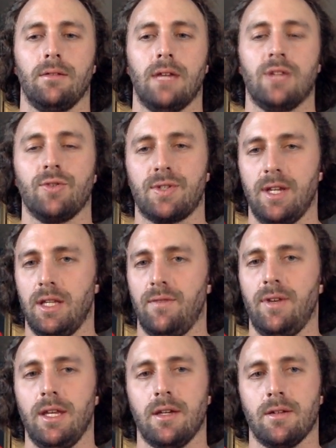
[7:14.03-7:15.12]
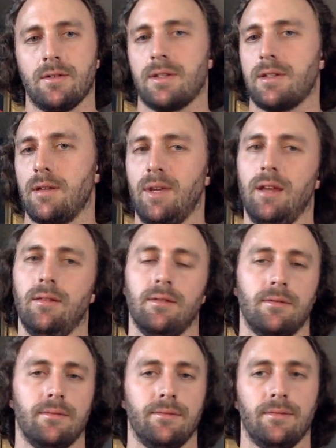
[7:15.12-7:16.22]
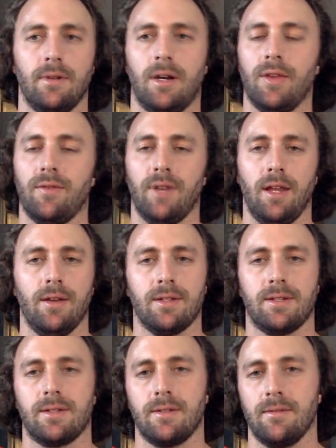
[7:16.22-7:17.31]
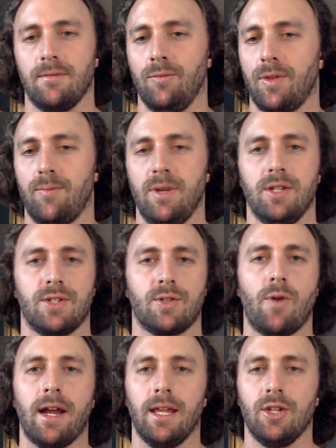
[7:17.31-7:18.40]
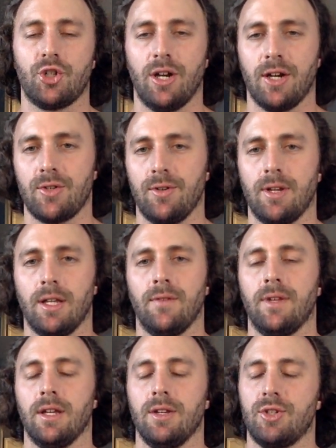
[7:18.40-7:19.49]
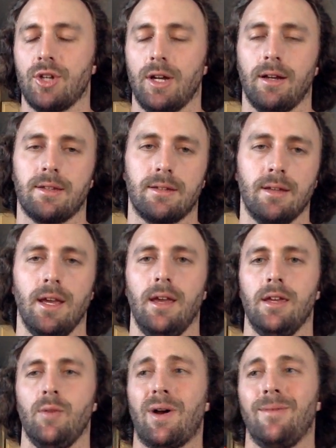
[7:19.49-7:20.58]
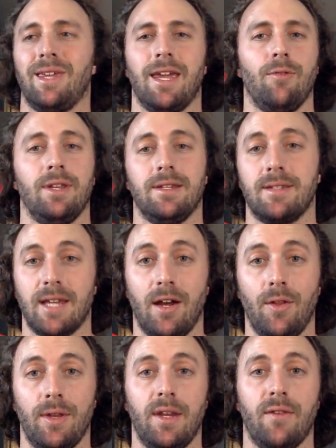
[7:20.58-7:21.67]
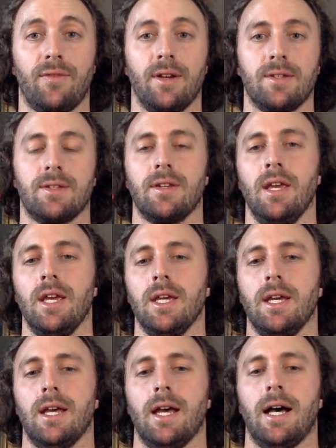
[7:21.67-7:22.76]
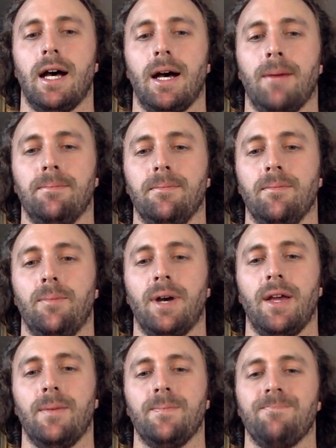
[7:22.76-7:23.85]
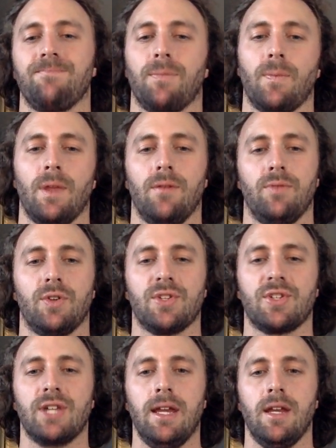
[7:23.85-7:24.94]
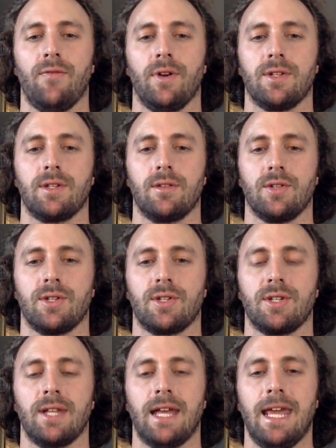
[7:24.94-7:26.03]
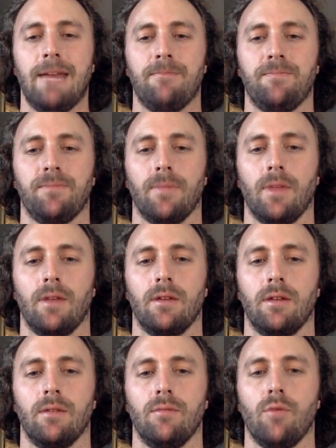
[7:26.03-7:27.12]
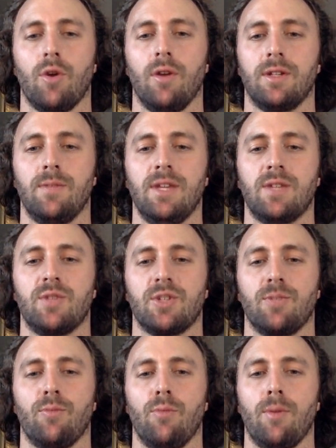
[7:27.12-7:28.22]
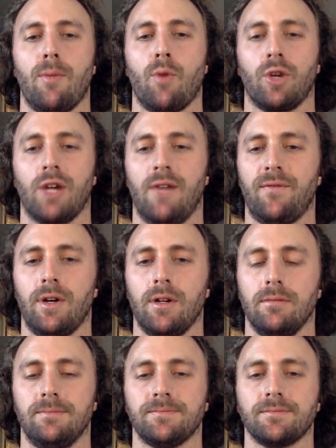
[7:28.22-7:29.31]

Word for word: as you'll see in the videos, I mean. Other videos with me just squatting in chucks or deadlifting in chucks, you probably can't really tell the difference, um, but there's a slight difference. There's a slight more, to me it's just a little bit more comfort